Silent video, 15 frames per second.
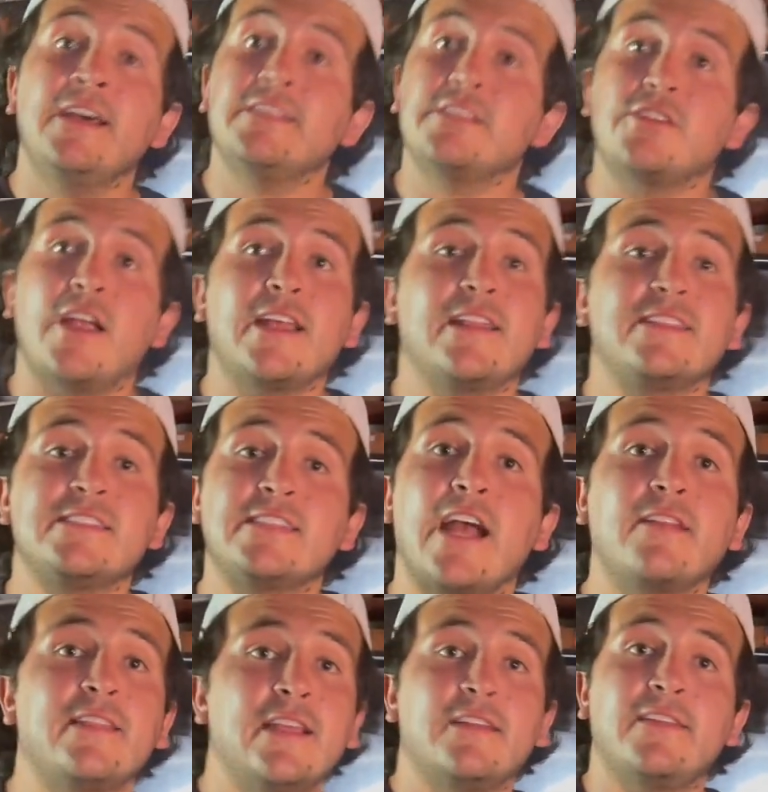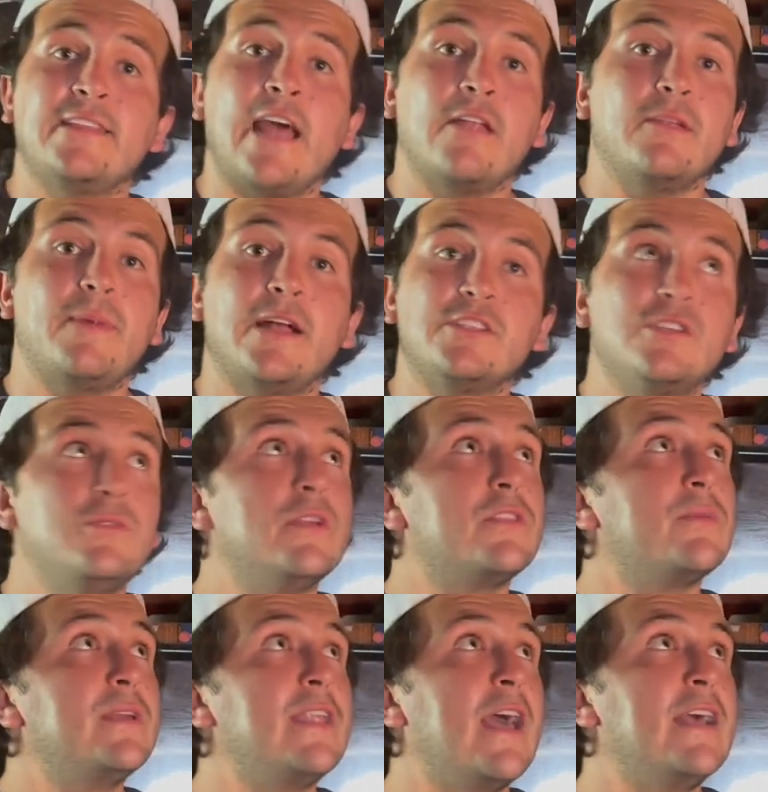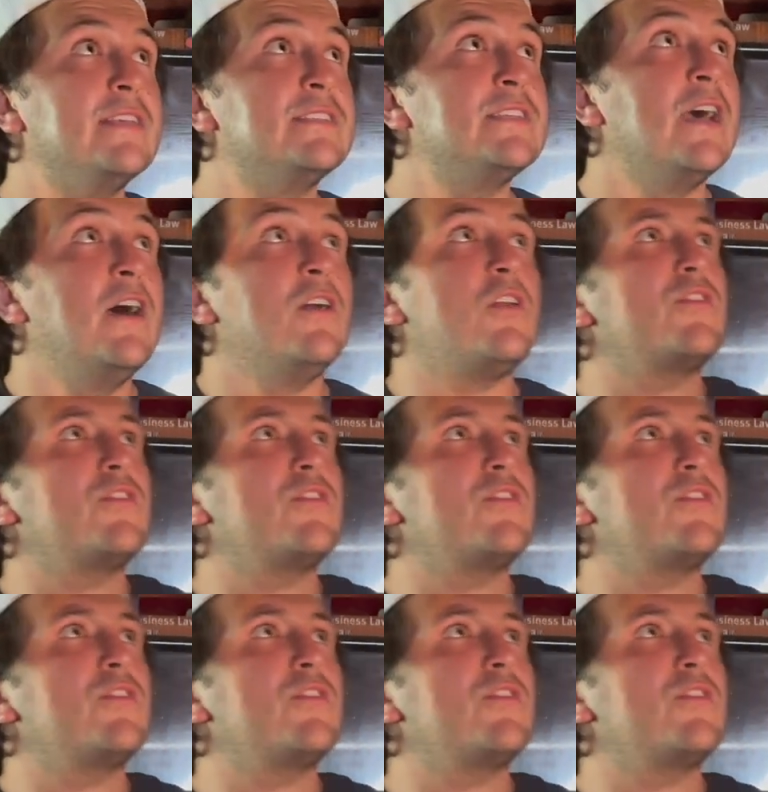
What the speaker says: to try to get this entire thing cleaned out in about 2 to 3 days. Along,